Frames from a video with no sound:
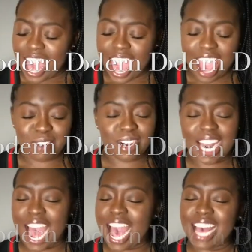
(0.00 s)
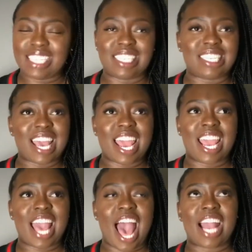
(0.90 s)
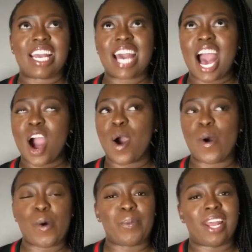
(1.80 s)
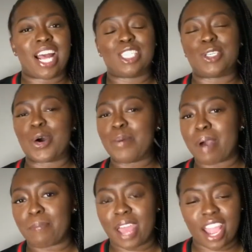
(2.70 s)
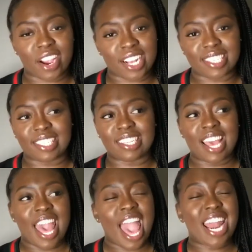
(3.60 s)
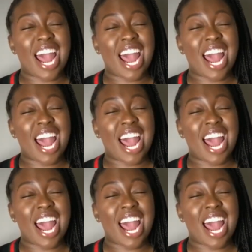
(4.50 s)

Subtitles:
And when I say I got home and I told my parents, and